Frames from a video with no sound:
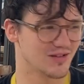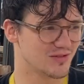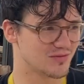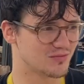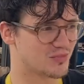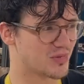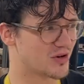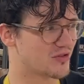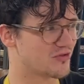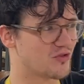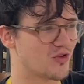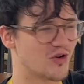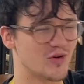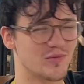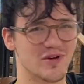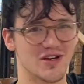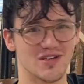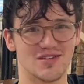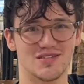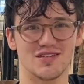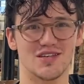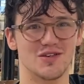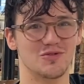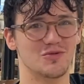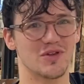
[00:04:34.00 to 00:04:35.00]
performing a
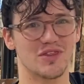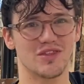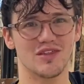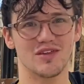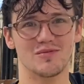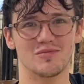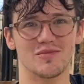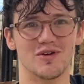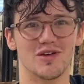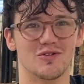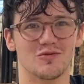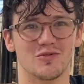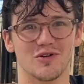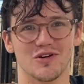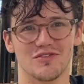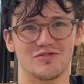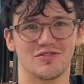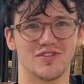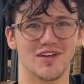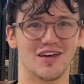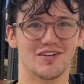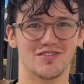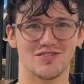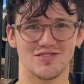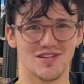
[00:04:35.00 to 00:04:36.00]
scene with them in one of
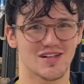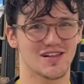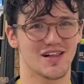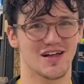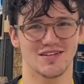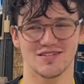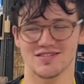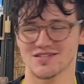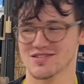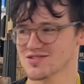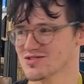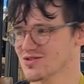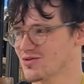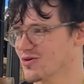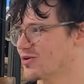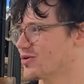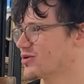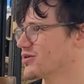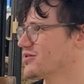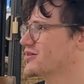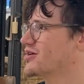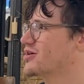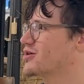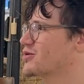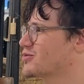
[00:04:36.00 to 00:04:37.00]
Tanner's classes, or
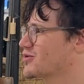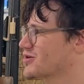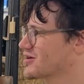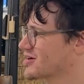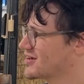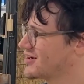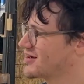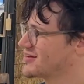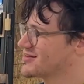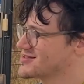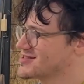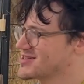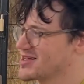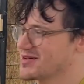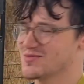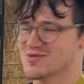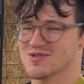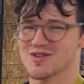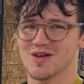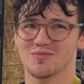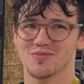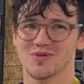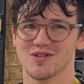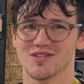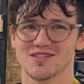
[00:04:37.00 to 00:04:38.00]
they're working on the same
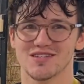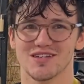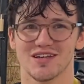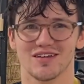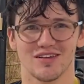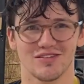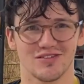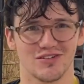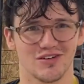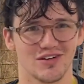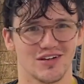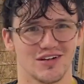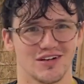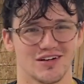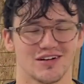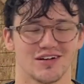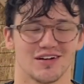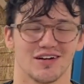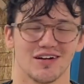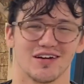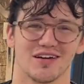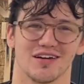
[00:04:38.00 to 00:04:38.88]
set piece together in here.